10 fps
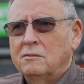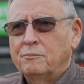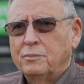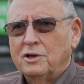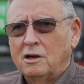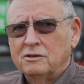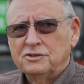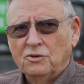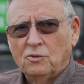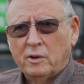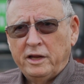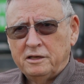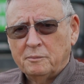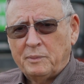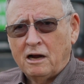because of the weight
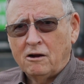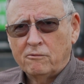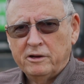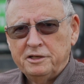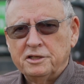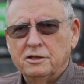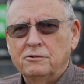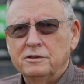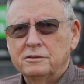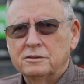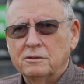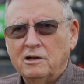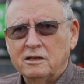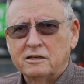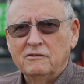to power ratio. It's
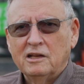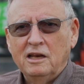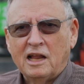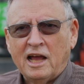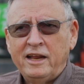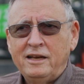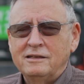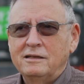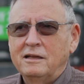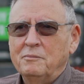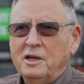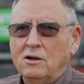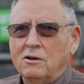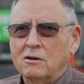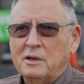relatively light, can be
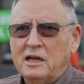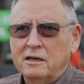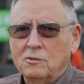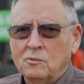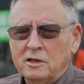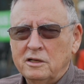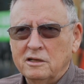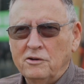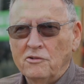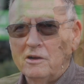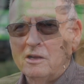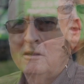hauled behind a 1-ton truck,